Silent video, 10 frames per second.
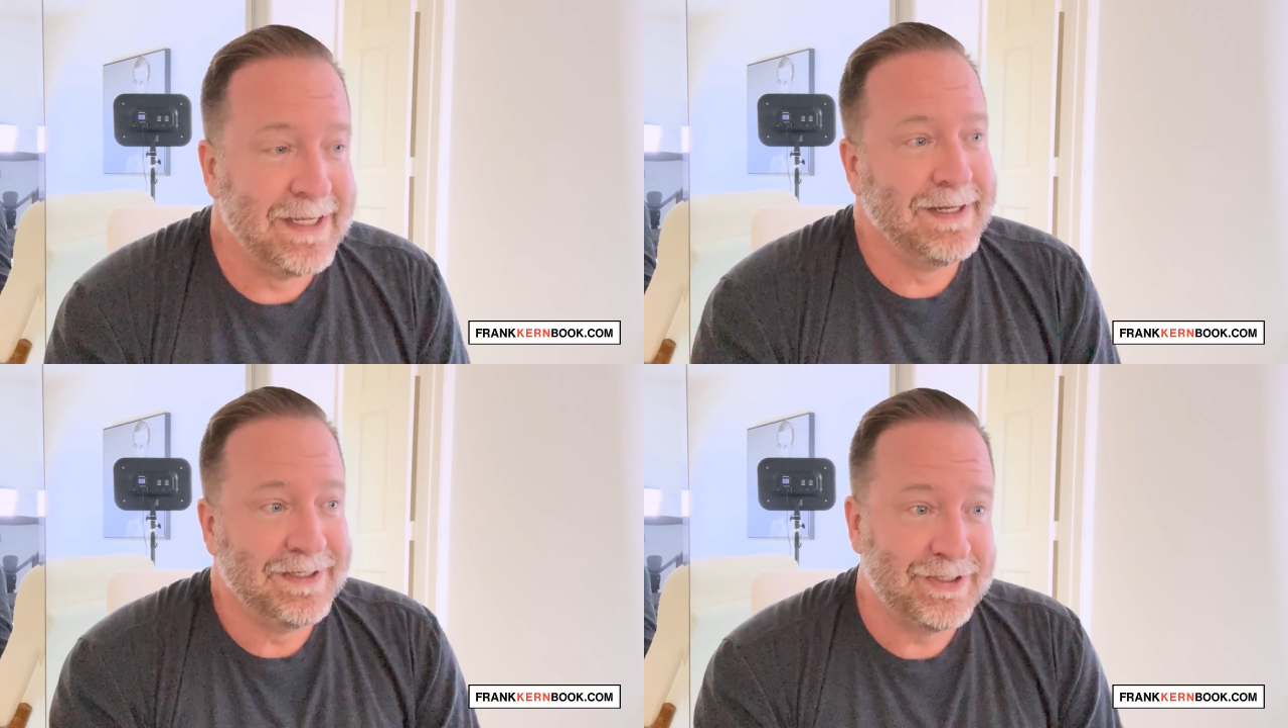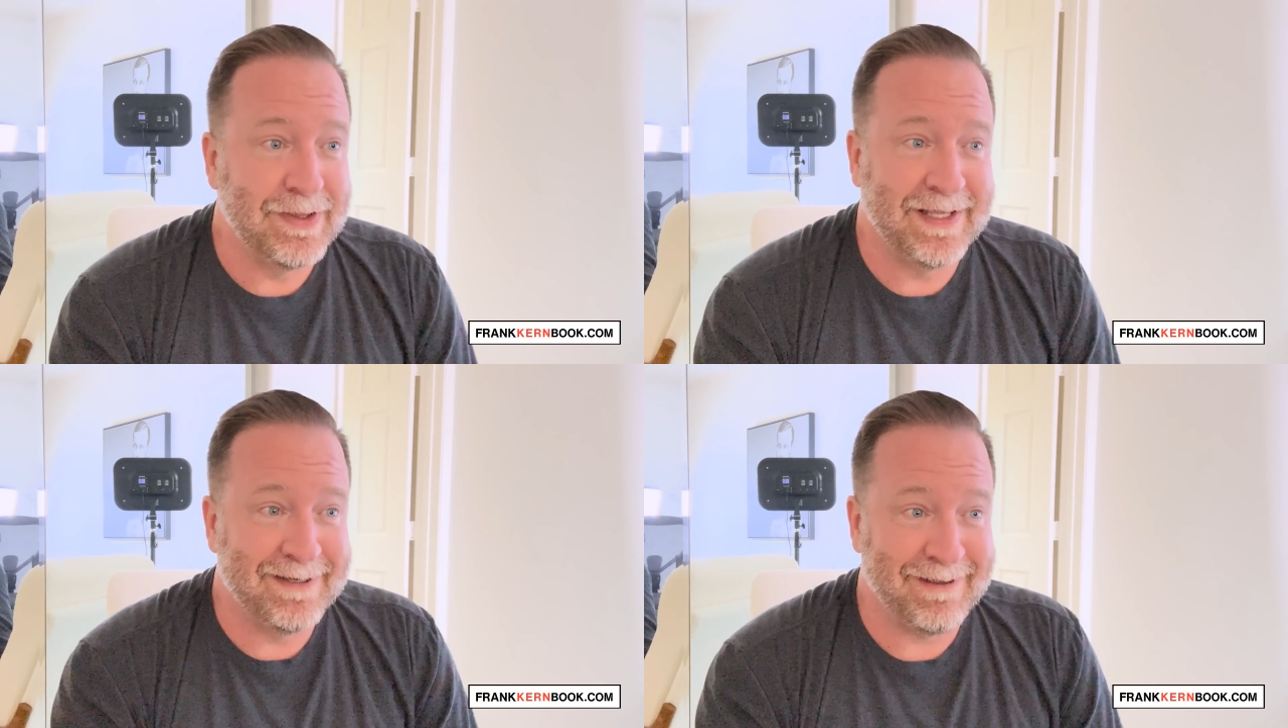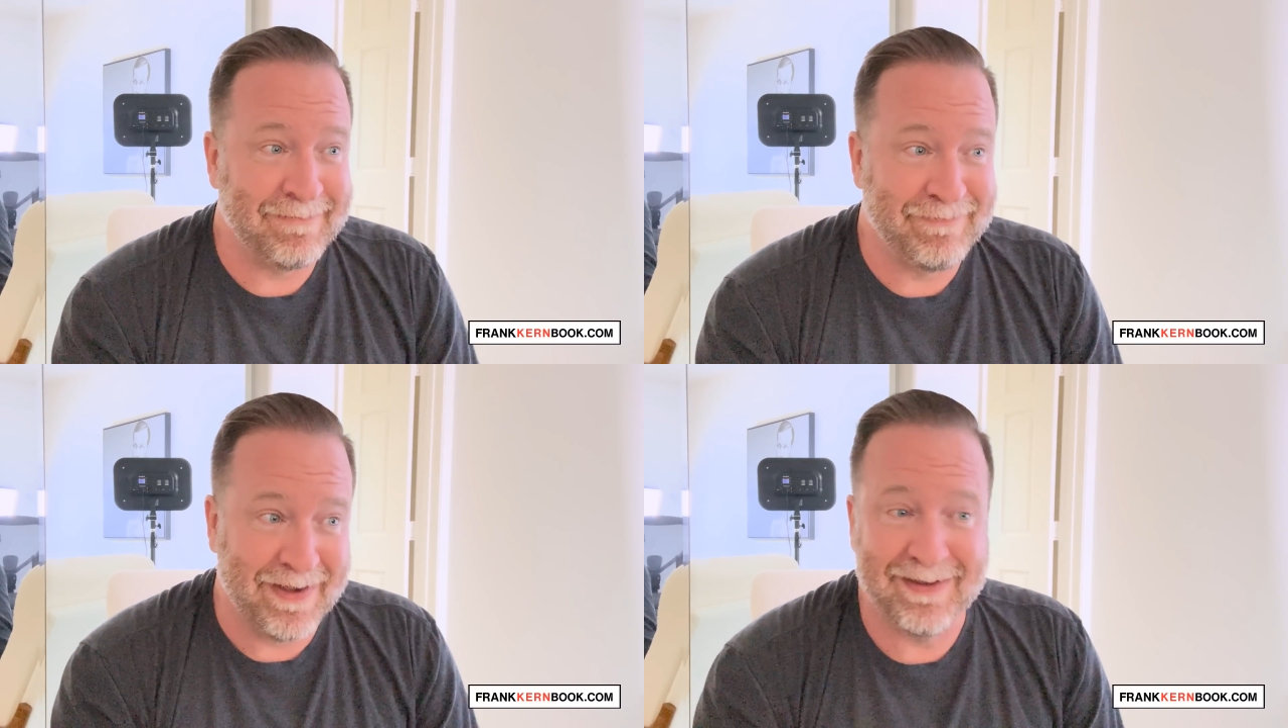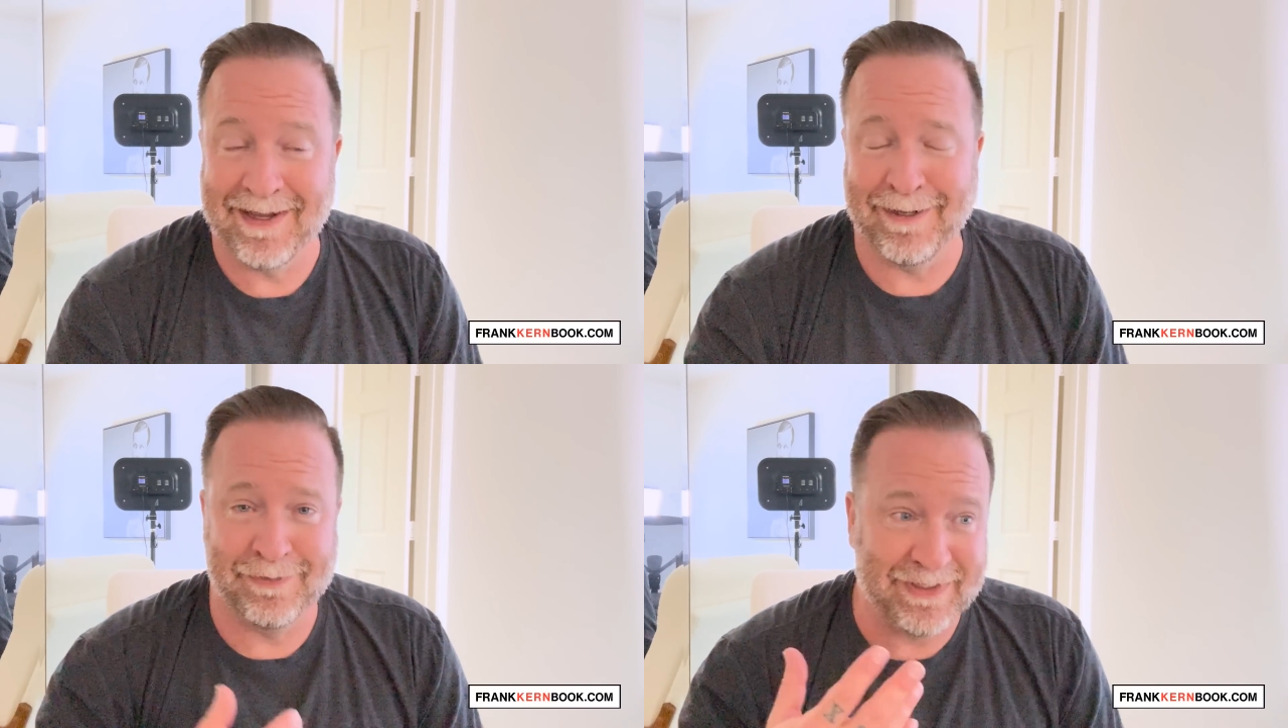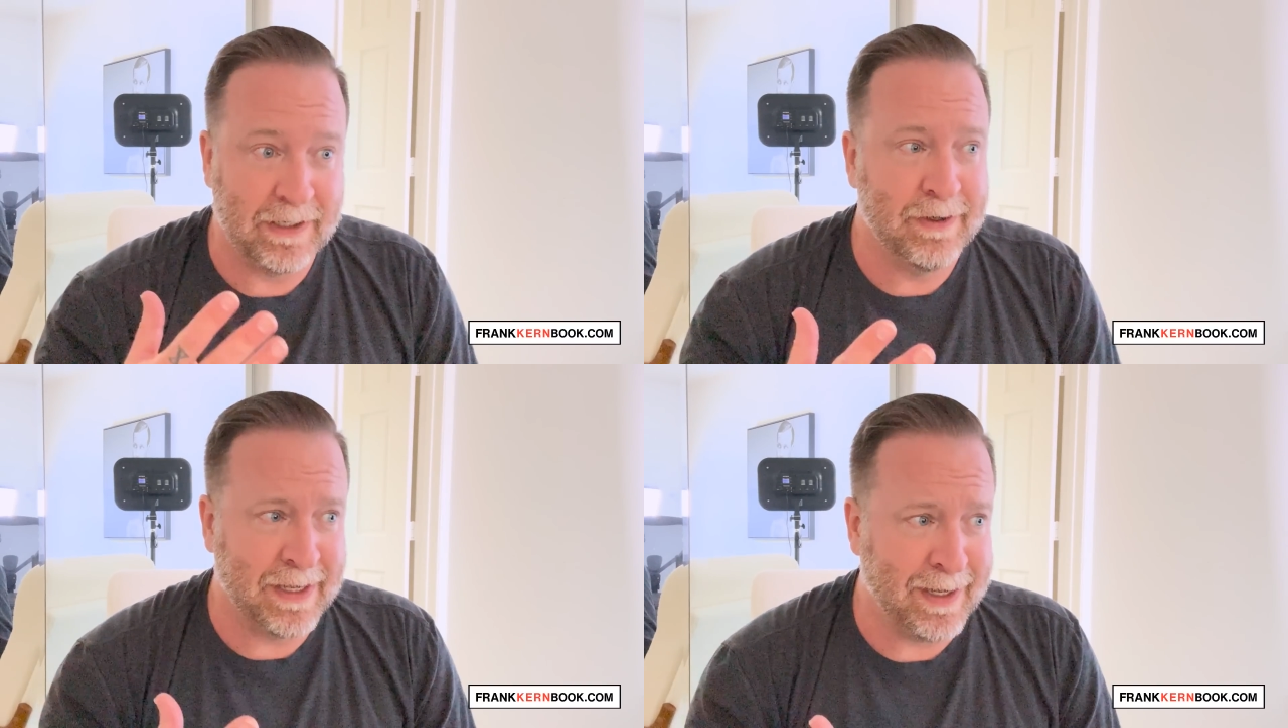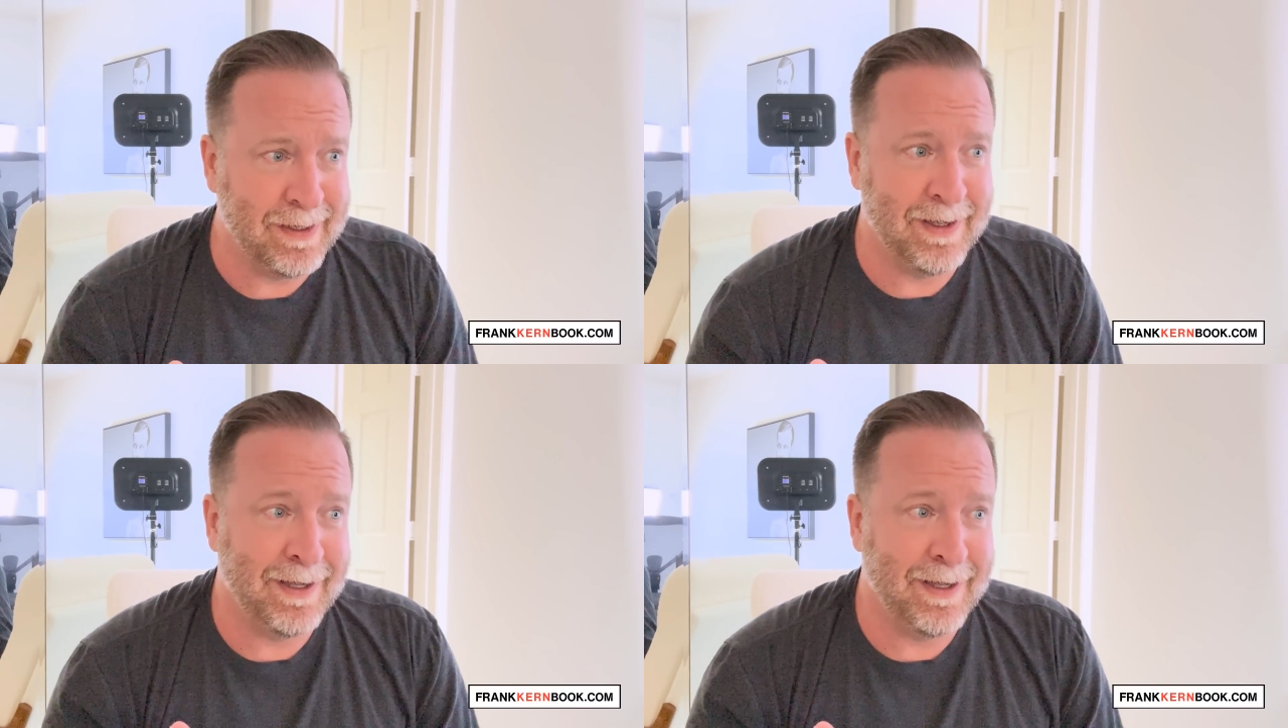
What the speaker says: So then I finally got, and I was like, okay,